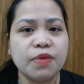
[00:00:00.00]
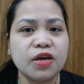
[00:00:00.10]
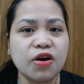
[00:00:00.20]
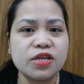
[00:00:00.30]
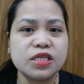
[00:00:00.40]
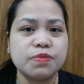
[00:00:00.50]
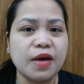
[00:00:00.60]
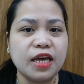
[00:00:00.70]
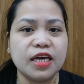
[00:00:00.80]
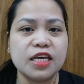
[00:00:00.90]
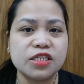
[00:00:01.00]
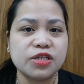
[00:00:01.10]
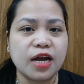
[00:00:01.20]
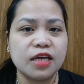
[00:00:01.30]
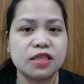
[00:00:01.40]
because my kids
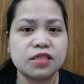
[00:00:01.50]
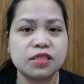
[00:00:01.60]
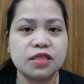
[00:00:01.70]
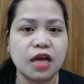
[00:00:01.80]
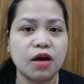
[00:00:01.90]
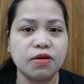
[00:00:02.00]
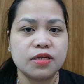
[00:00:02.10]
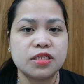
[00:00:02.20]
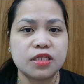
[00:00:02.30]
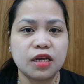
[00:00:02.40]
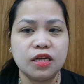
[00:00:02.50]
right now is